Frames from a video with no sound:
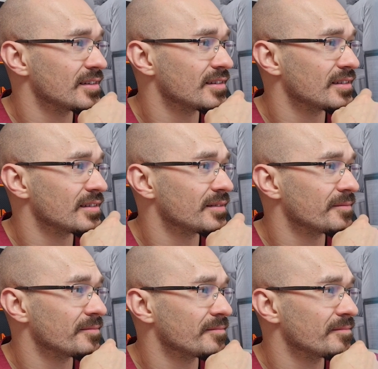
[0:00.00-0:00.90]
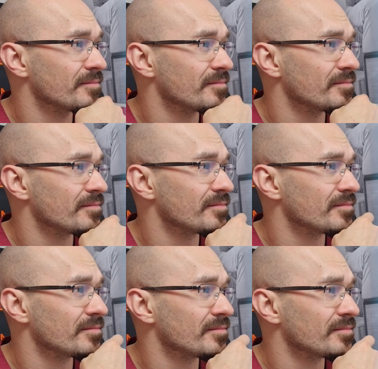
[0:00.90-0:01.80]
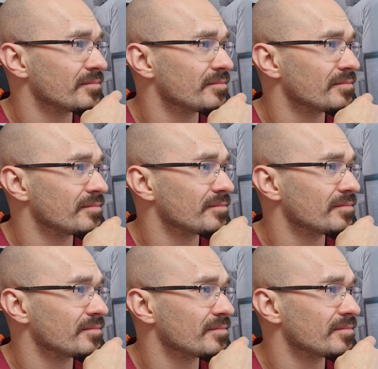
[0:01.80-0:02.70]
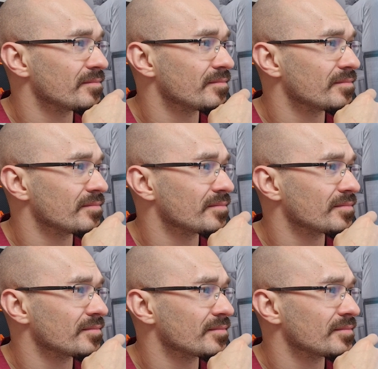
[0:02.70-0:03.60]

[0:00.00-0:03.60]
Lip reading: (no one is talking)